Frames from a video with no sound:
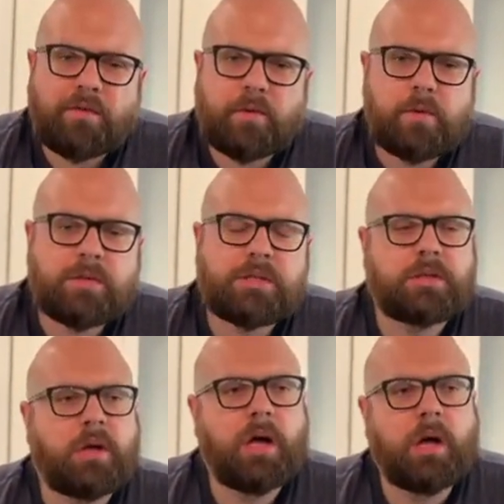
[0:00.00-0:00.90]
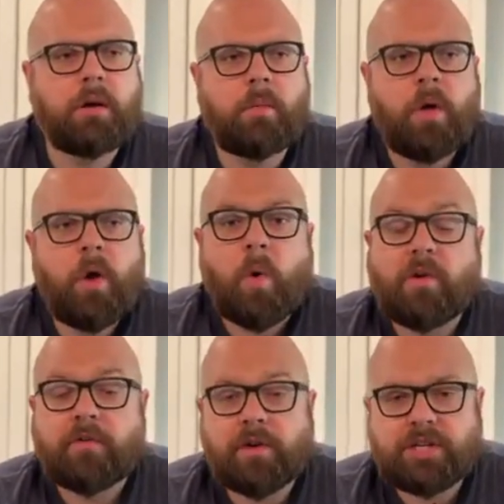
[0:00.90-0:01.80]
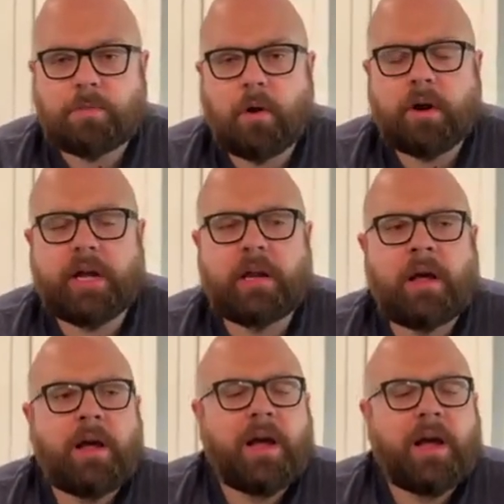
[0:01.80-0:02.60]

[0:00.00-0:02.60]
Foods or a fresh market.